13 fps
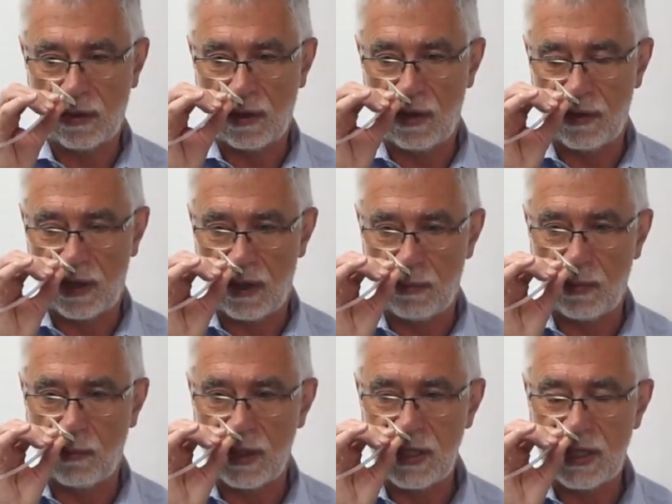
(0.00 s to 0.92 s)
cover up
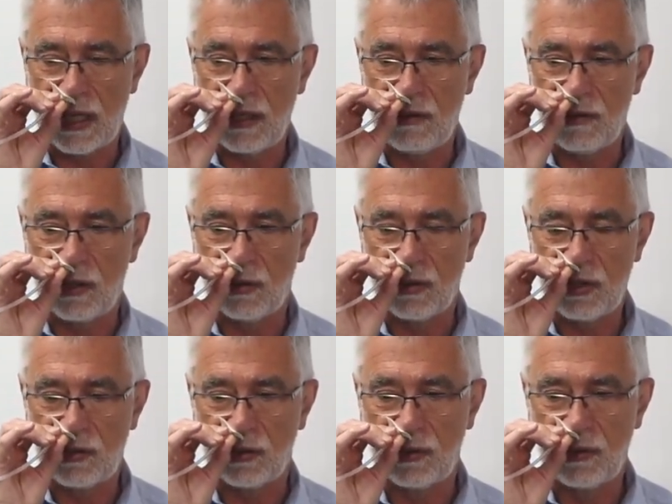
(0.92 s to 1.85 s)
one side of the
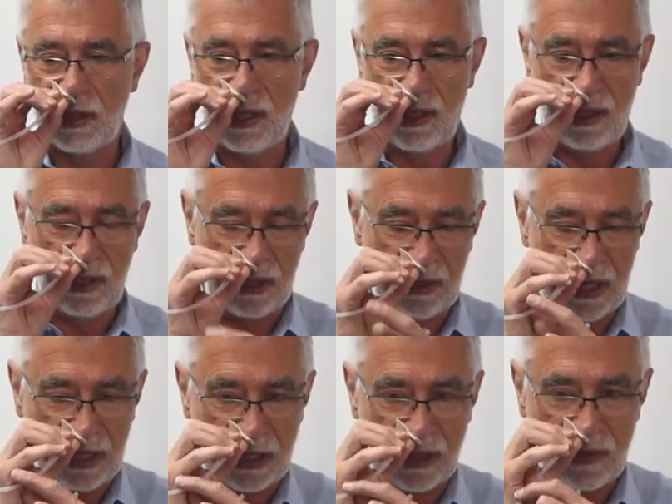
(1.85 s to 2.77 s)
nostril,
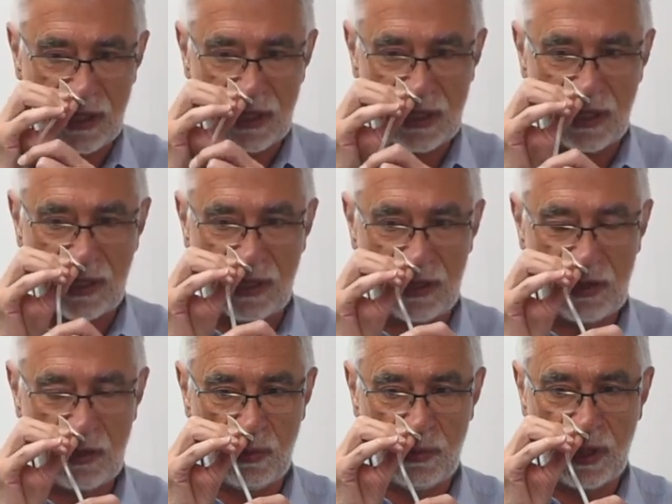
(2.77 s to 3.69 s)
and that gives us a
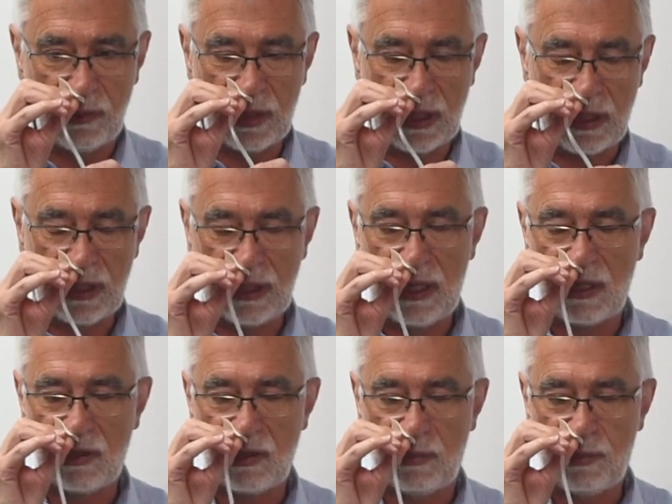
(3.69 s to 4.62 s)
tube that we can
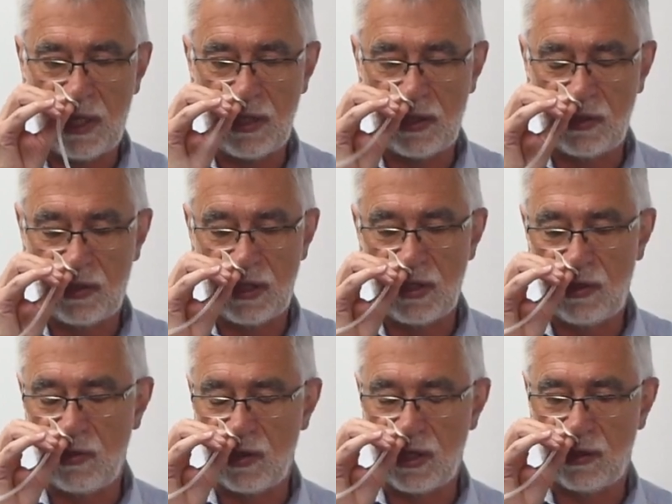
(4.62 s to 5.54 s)
connect to a pressure
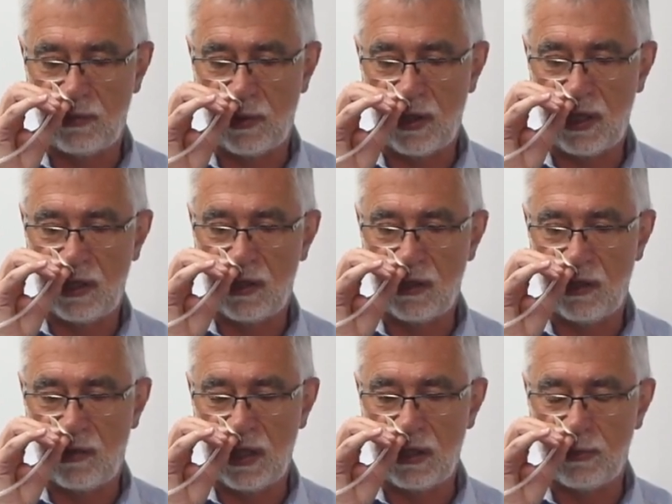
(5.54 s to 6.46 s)
transducer within
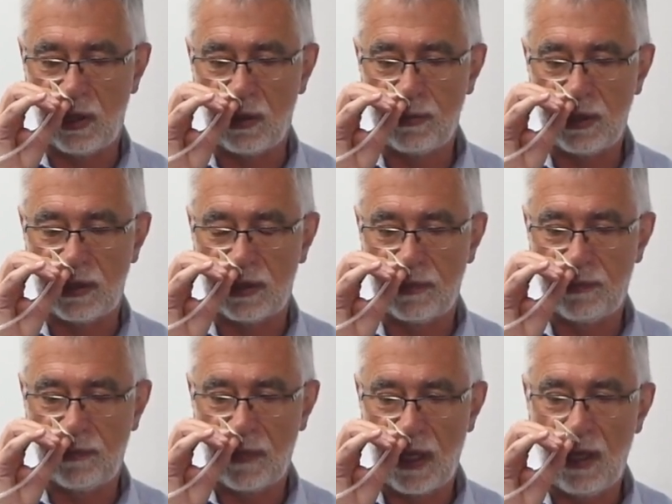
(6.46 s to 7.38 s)
the rhinomanometer.
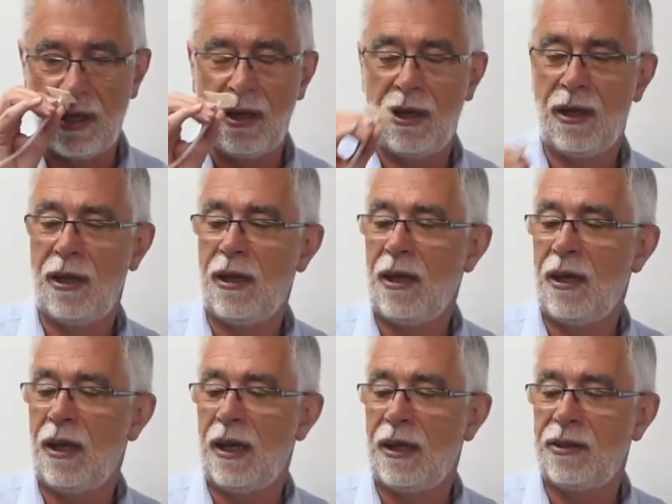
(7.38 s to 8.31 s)

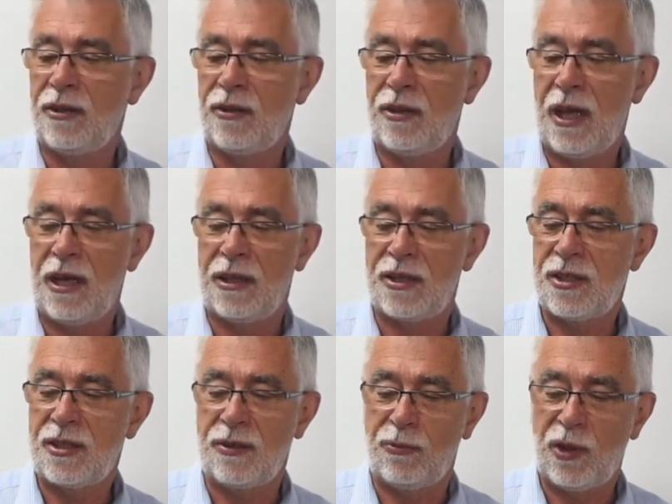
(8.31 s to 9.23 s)
And
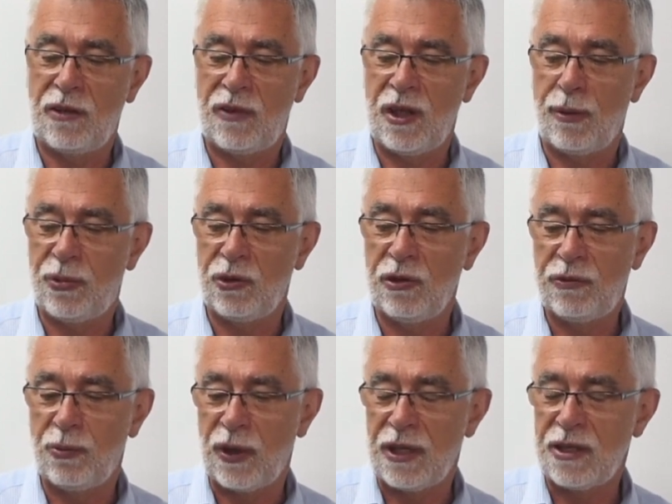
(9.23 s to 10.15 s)
that's one of the
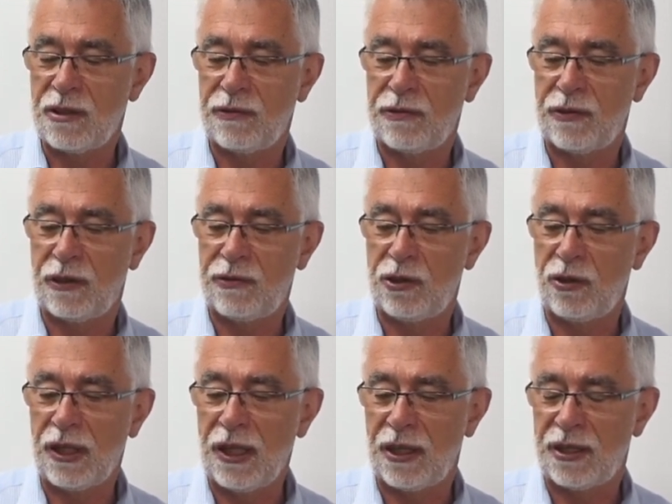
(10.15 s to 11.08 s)
approved ways of
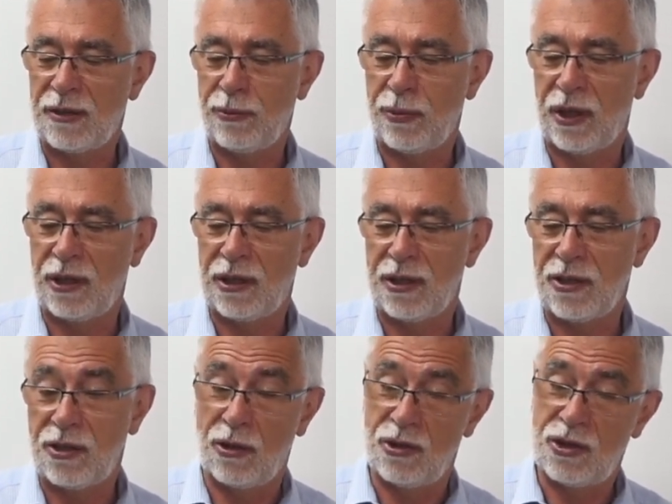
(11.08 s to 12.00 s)
doing it, but
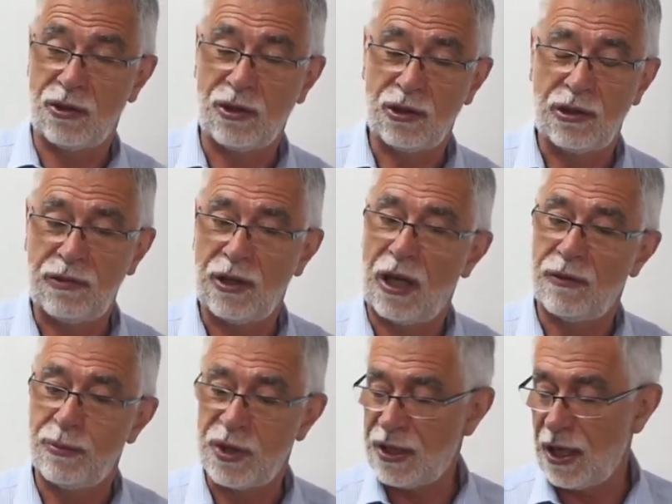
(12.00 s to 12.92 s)
it's not so good if you
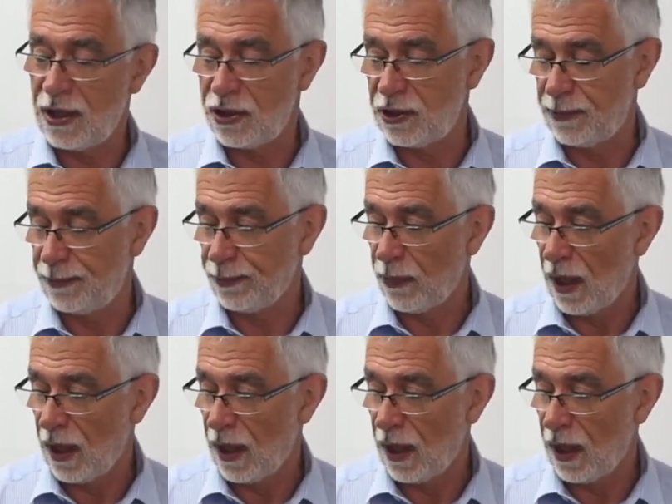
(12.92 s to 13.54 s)
have a moustache.